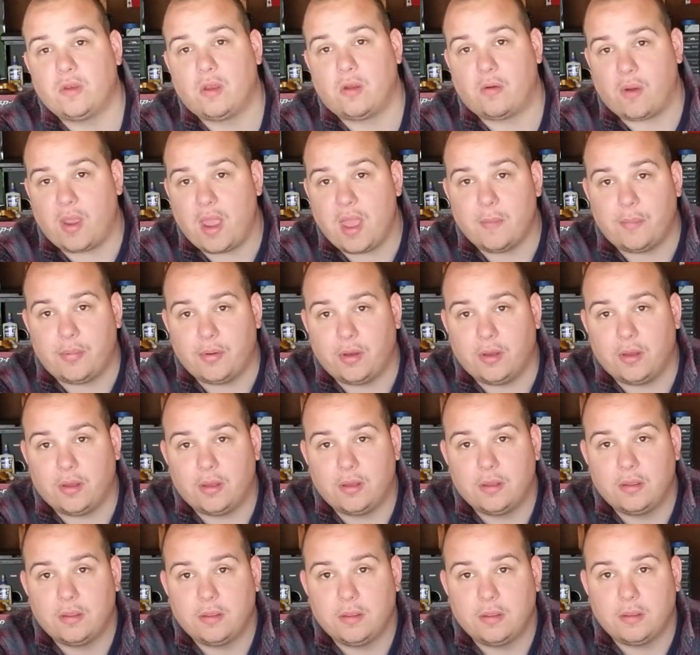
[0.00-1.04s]
grandpa
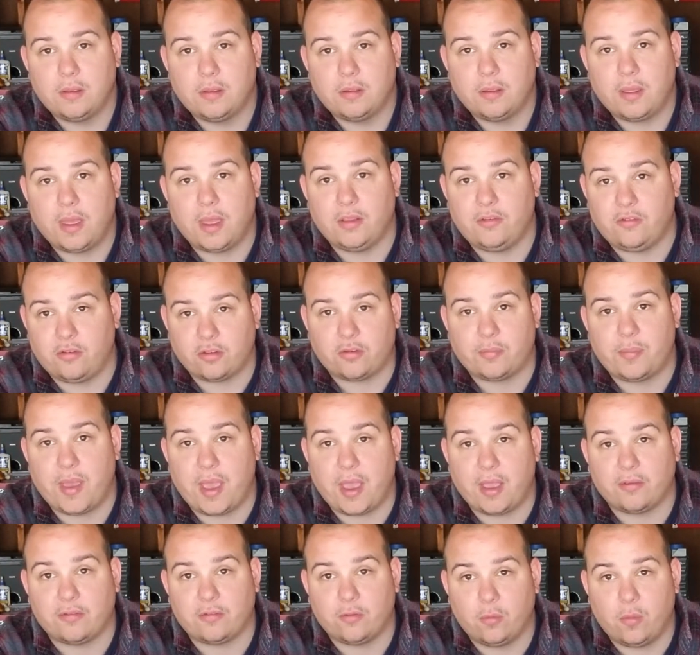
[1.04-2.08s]
had just
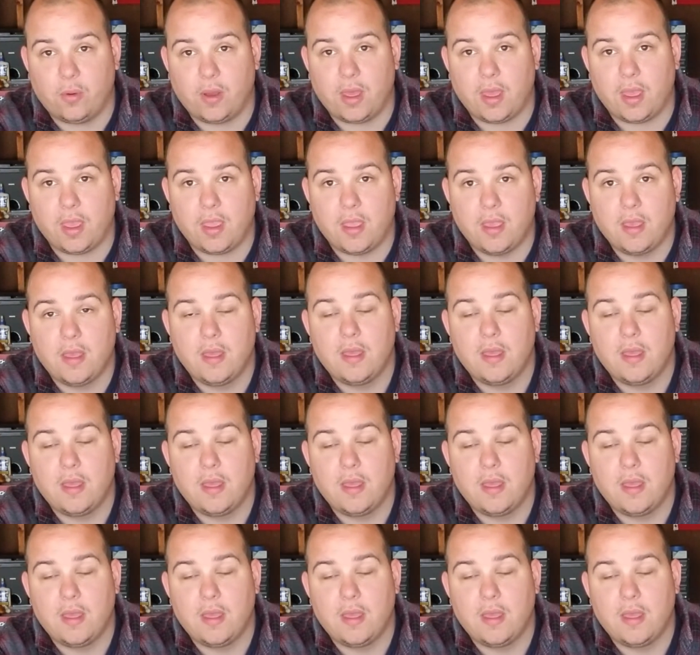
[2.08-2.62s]
passed away,